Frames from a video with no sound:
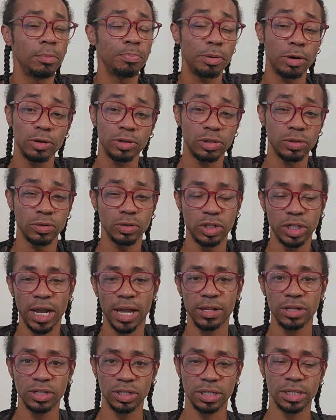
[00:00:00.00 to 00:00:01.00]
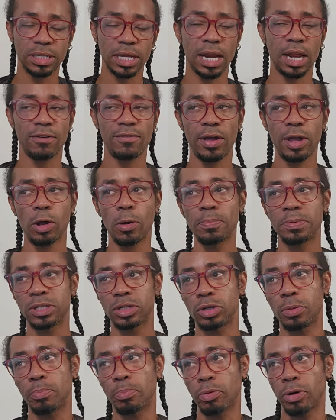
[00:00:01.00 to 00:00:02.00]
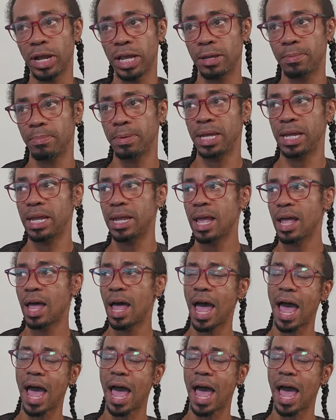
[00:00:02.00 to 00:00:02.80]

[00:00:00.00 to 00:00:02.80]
personal challenges that have helped to break me